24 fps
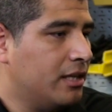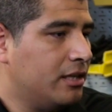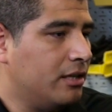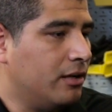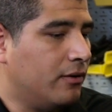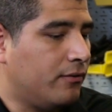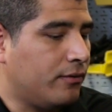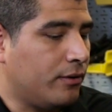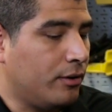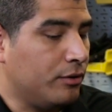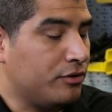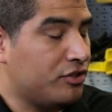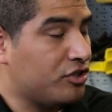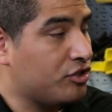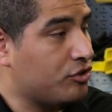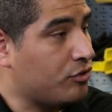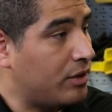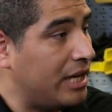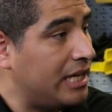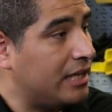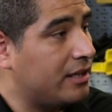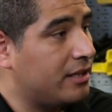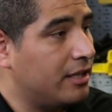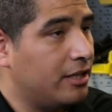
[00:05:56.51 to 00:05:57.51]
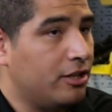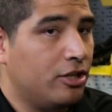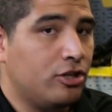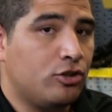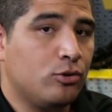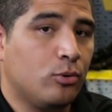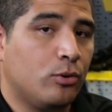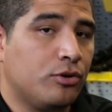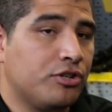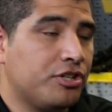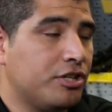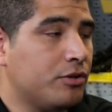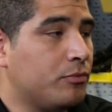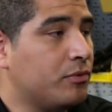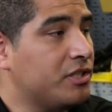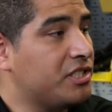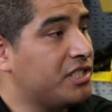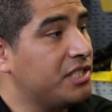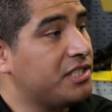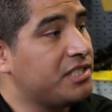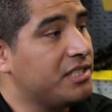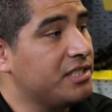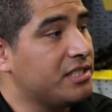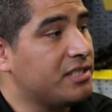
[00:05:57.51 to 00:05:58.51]
the overall strength and the torsion
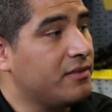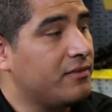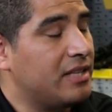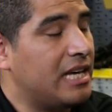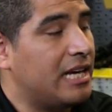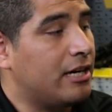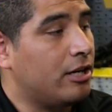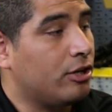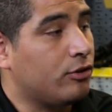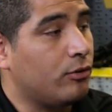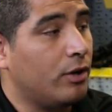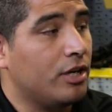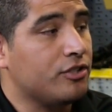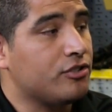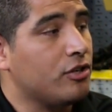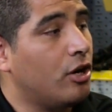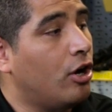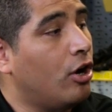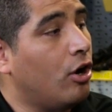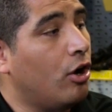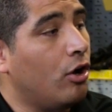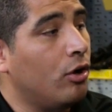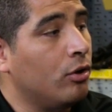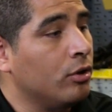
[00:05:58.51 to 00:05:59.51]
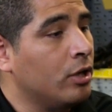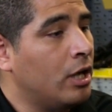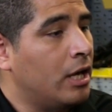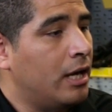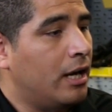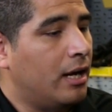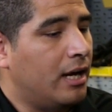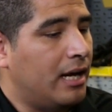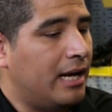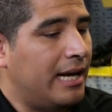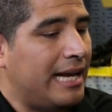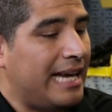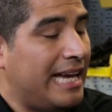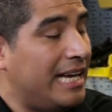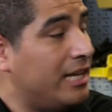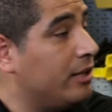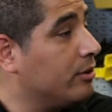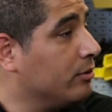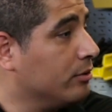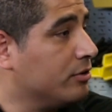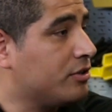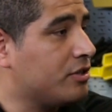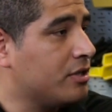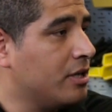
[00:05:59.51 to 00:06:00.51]
resistance of that across all
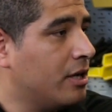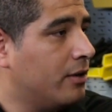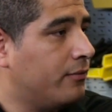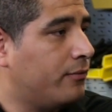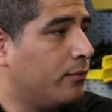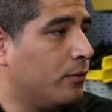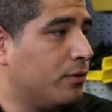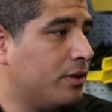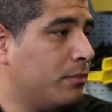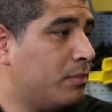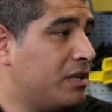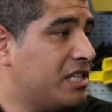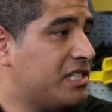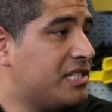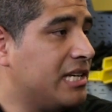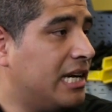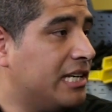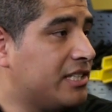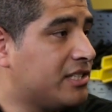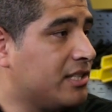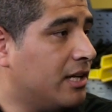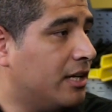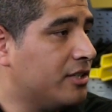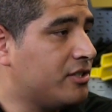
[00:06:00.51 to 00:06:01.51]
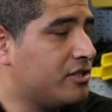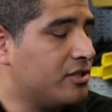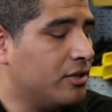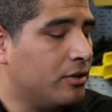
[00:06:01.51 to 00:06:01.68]
angles for the PCI slot.